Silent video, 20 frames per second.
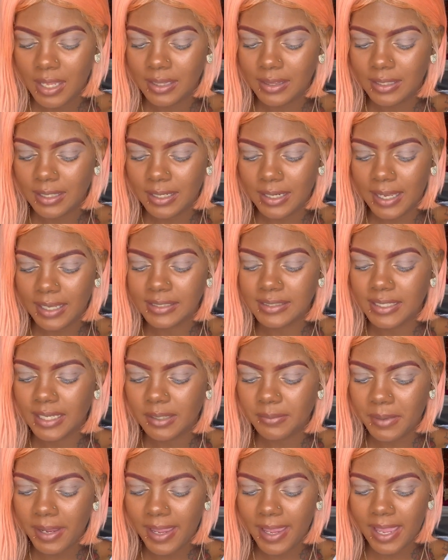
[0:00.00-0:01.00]
The next
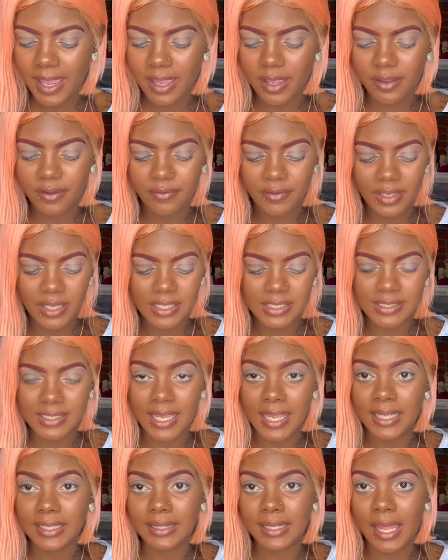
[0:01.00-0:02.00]
item I have is
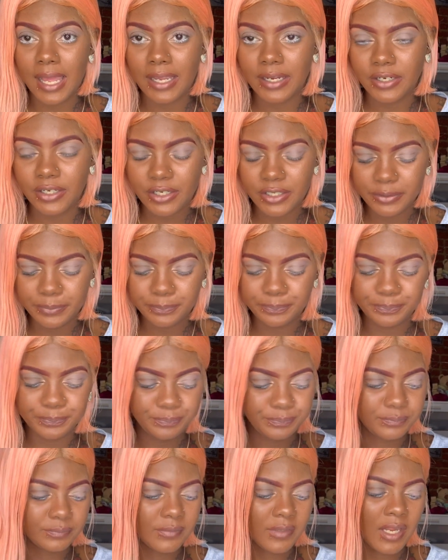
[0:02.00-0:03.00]
a liner.
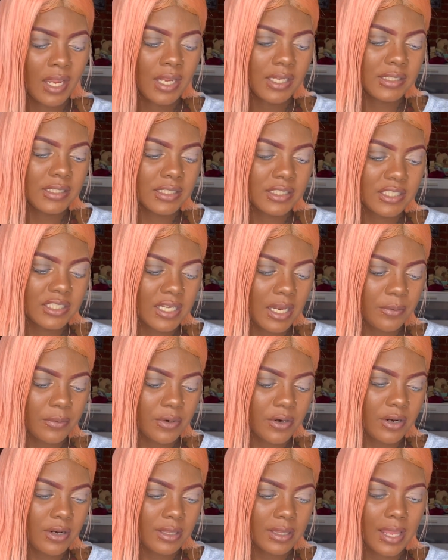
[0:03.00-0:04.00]
This is a shower
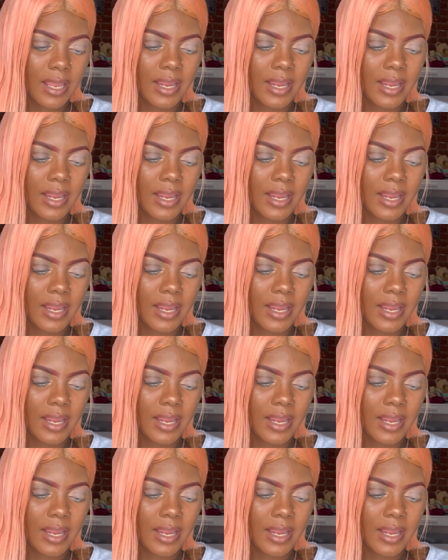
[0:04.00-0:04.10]
curtain